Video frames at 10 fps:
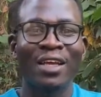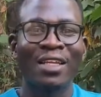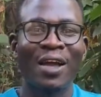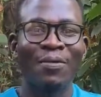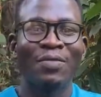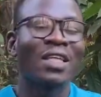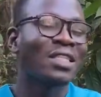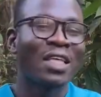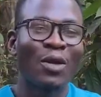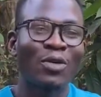Now,
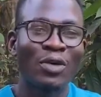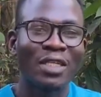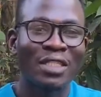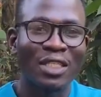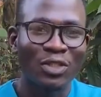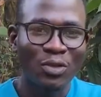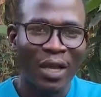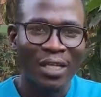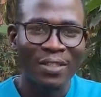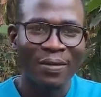that's how you get the
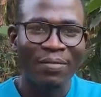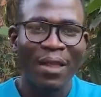sugars.